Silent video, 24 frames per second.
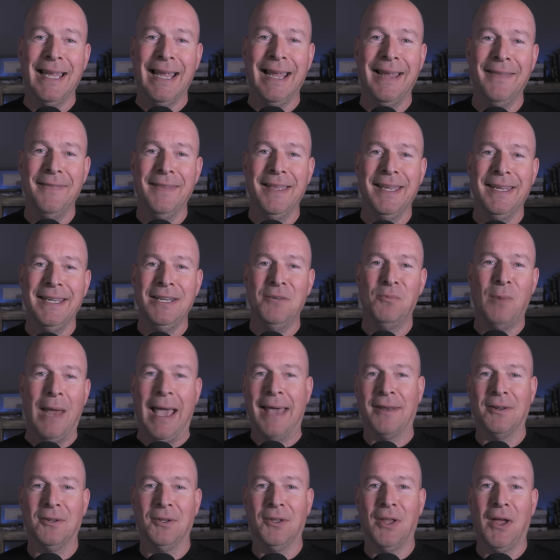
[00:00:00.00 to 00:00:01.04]
and that he
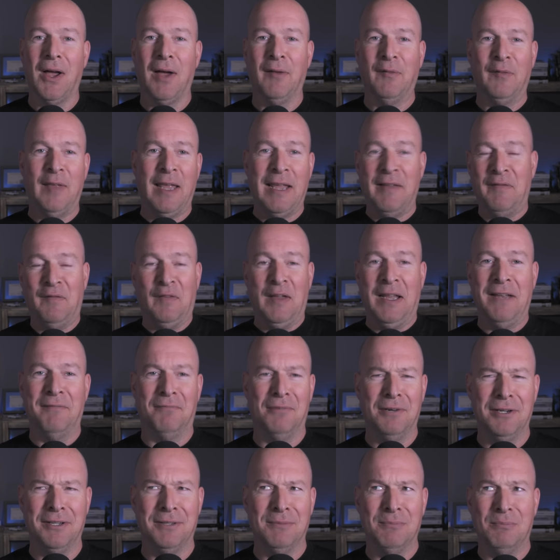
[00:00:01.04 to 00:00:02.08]
rattled off a
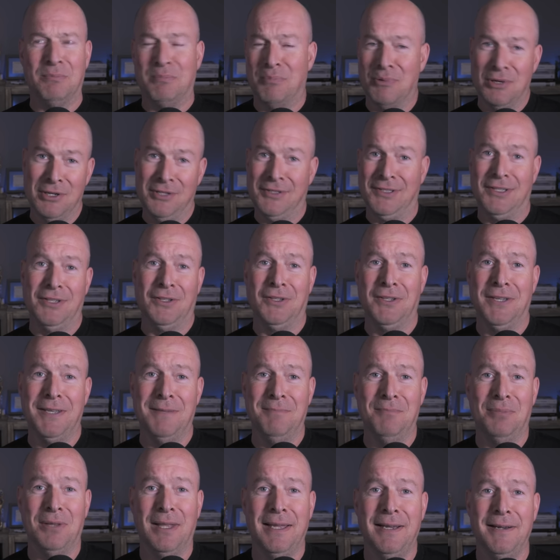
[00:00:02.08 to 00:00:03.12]
favorite
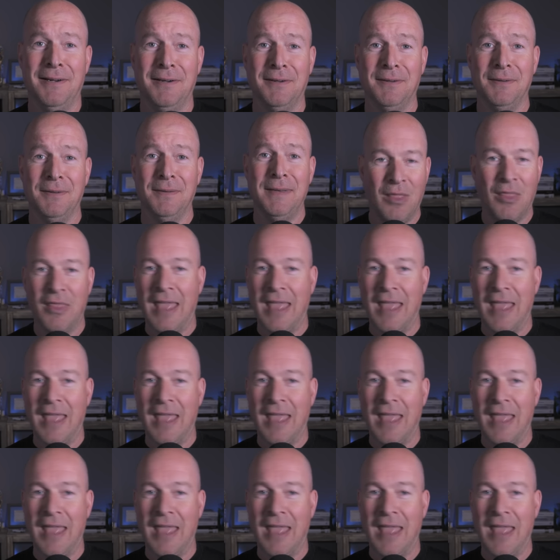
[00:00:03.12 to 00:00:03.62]
Brazilian player.